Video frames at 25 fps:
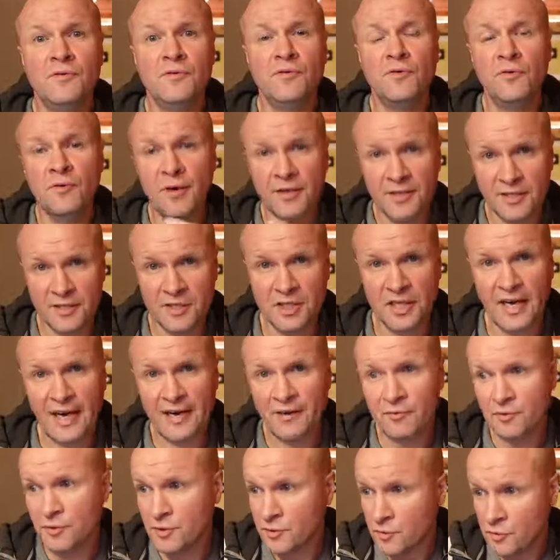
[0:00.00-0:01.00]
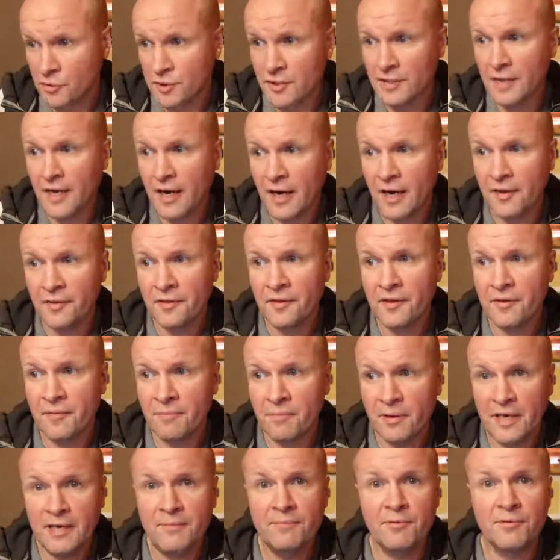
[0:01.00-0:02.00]
your other channels or to other
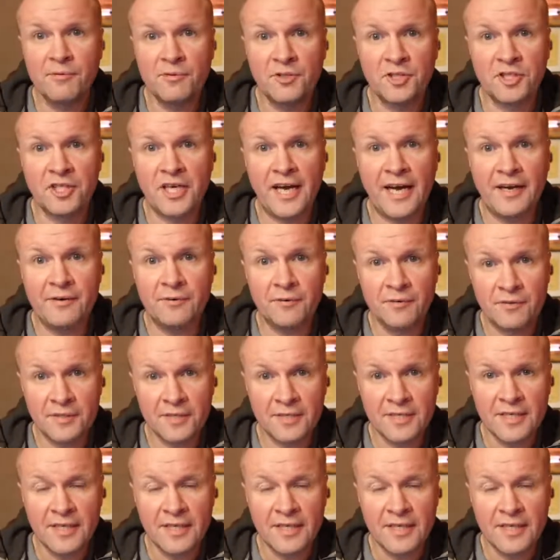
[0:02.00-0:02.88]
people's channels,